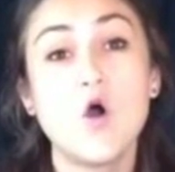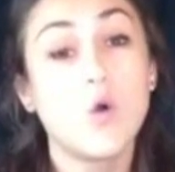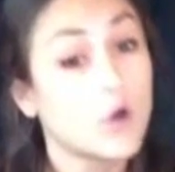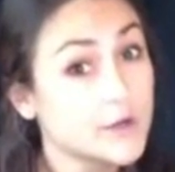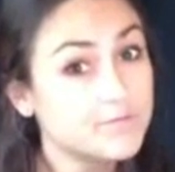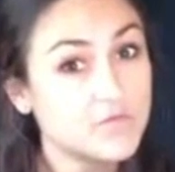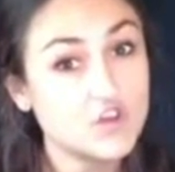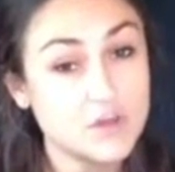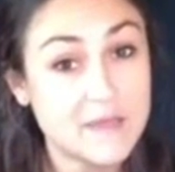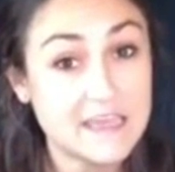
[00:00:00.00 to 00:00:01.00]
Or you
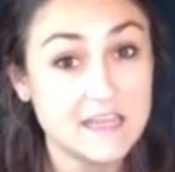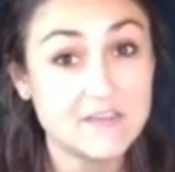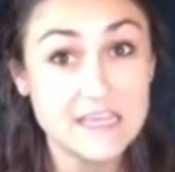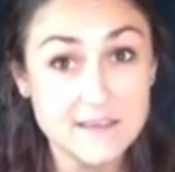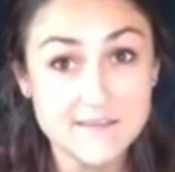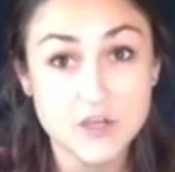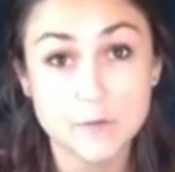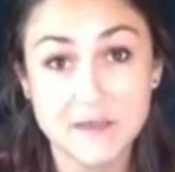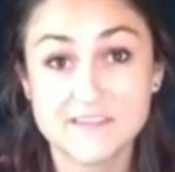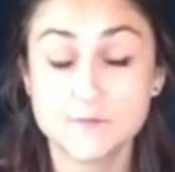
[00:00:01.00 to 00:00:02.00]
can make it even easier
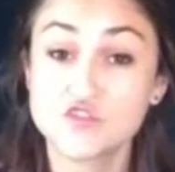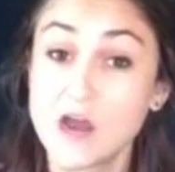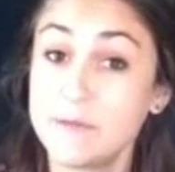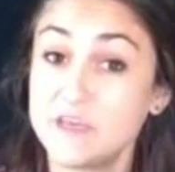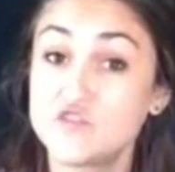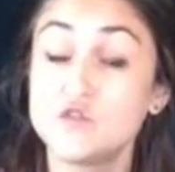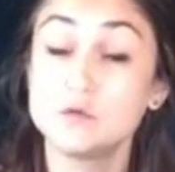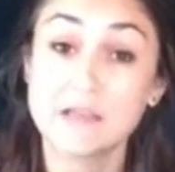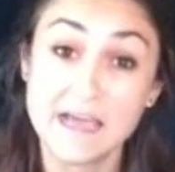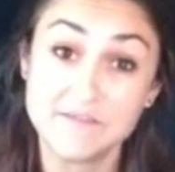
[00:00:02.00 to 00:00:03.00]
by subscribing to
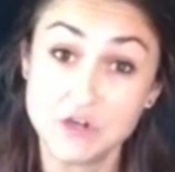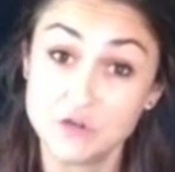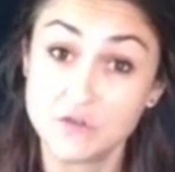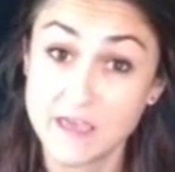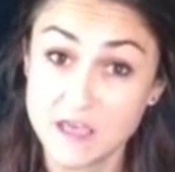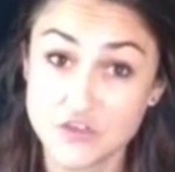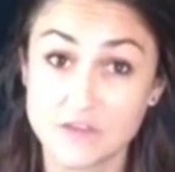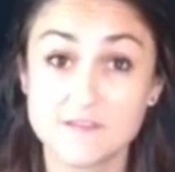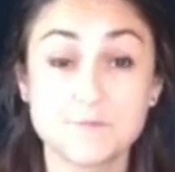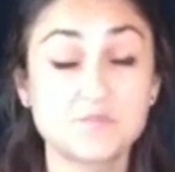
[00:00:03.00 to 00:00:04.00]
live
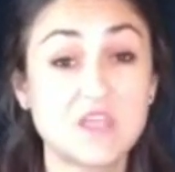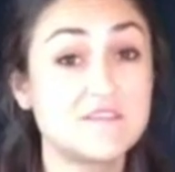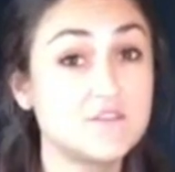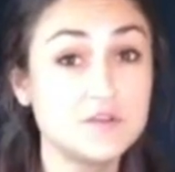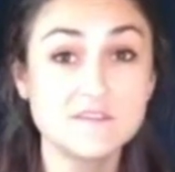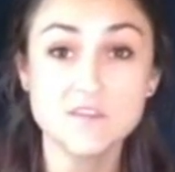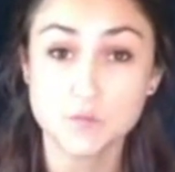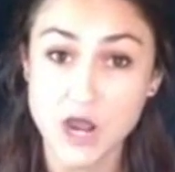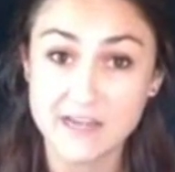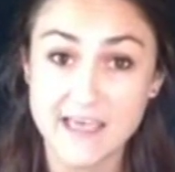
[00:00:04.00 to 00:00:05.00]
notifications. As soon as this
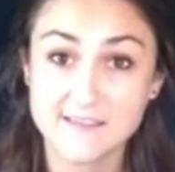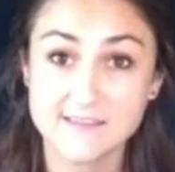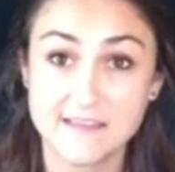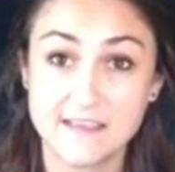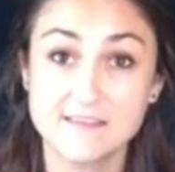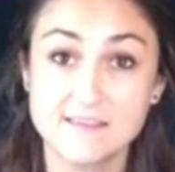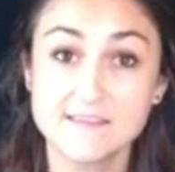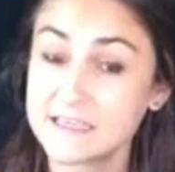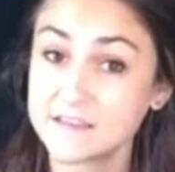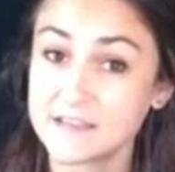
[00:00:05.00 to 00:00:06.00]
broadcast ends,
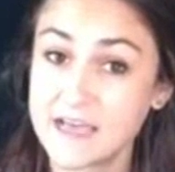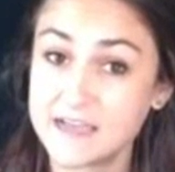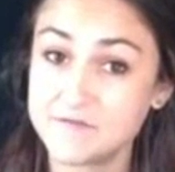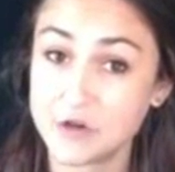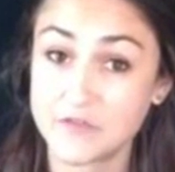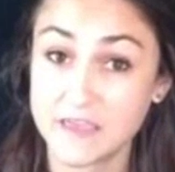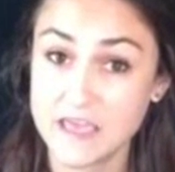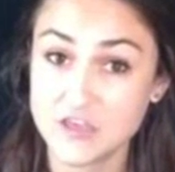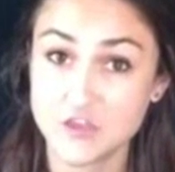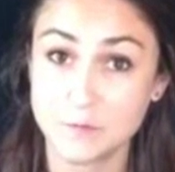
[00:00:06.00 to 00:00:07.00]
click the live
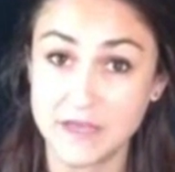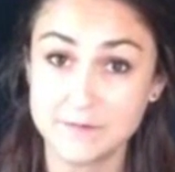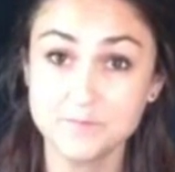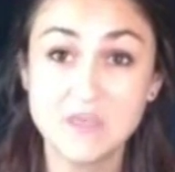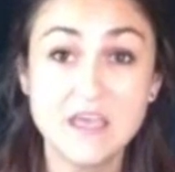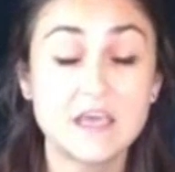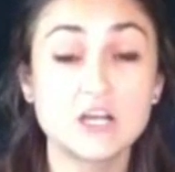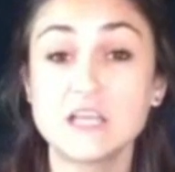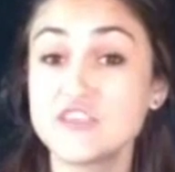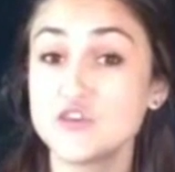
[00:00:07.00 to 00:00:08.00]
notification button.
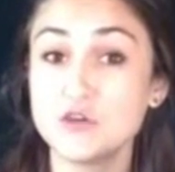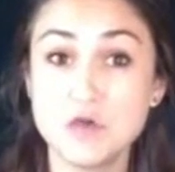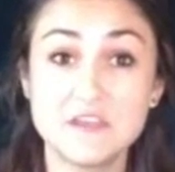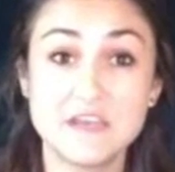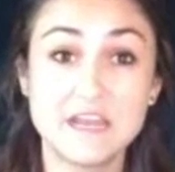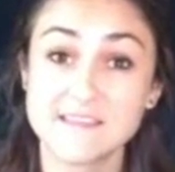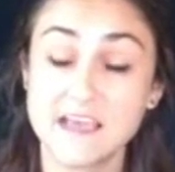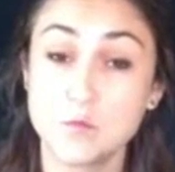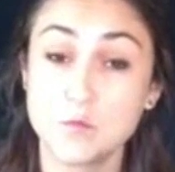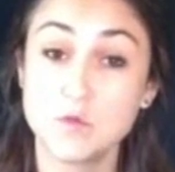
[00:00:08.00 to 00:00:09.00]
It'll let you know the next
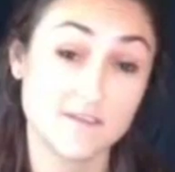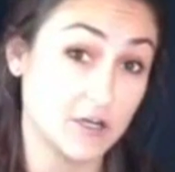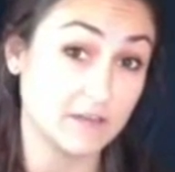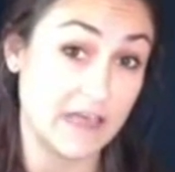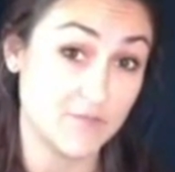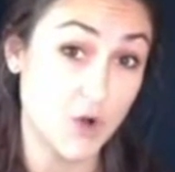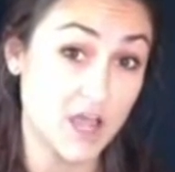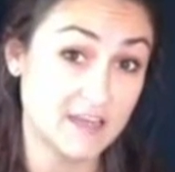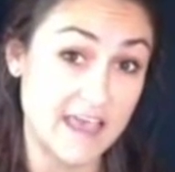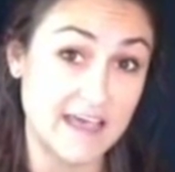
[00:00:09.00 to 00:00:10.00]
time we start a live
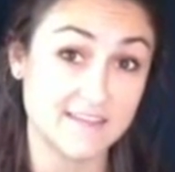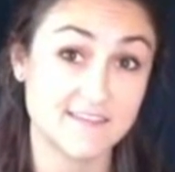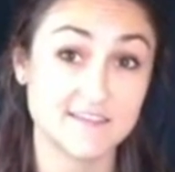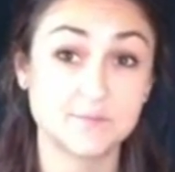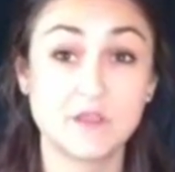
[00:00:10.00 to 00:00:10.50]
broadcast.